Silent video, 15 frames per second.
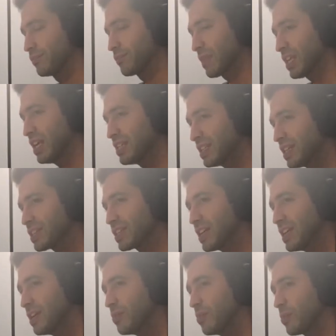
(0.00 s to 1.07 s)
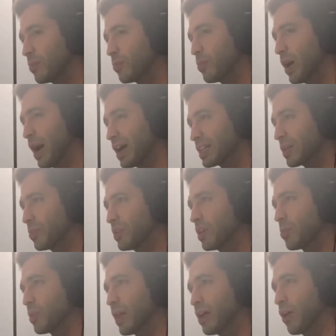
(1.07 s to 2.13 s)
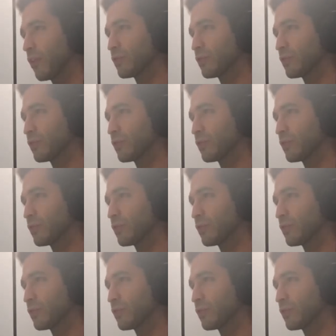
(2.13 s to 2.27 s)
is this team possibly a playoff